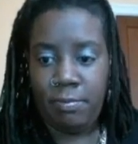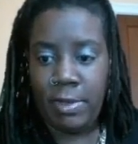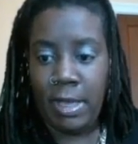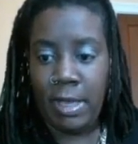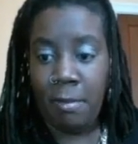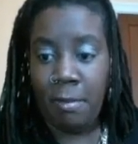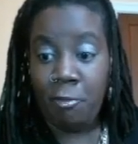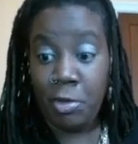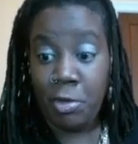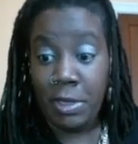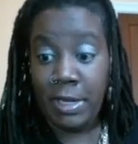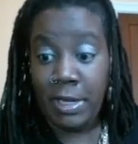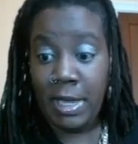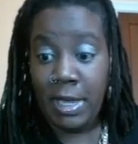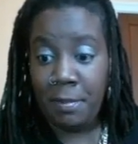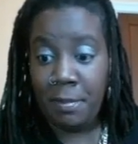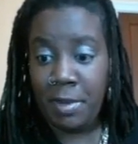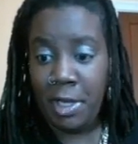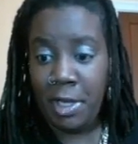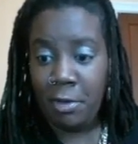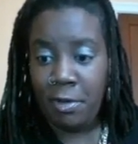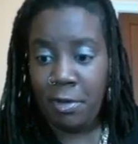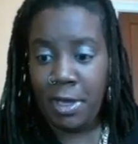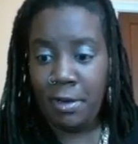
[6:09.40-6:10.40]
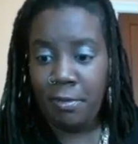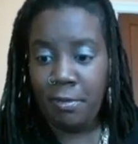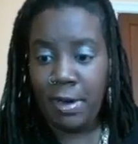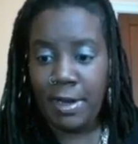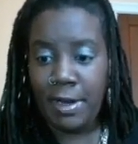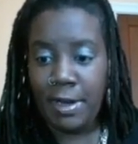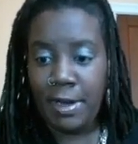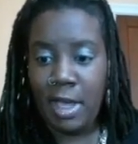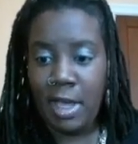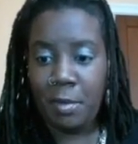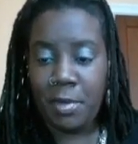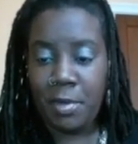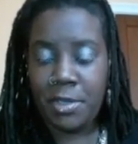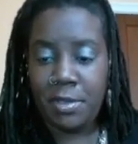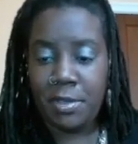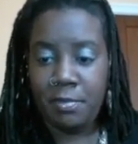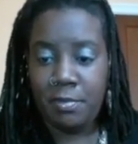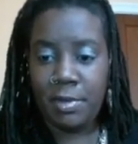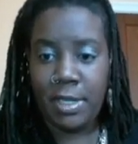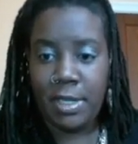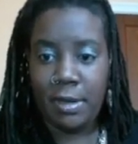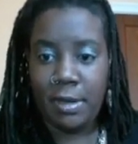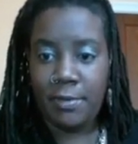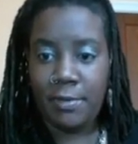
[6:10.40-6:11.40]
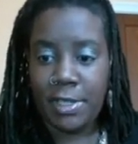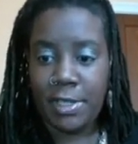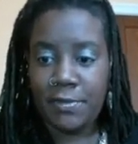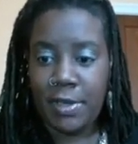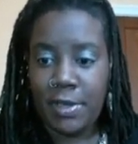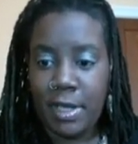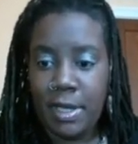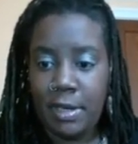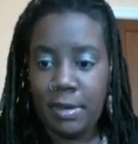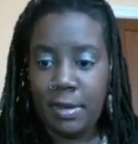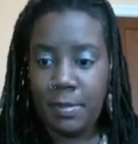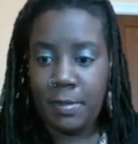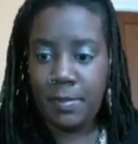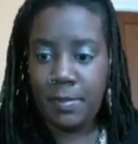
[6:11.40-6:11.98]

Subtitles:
I'm really not being creative right now, but that's fine.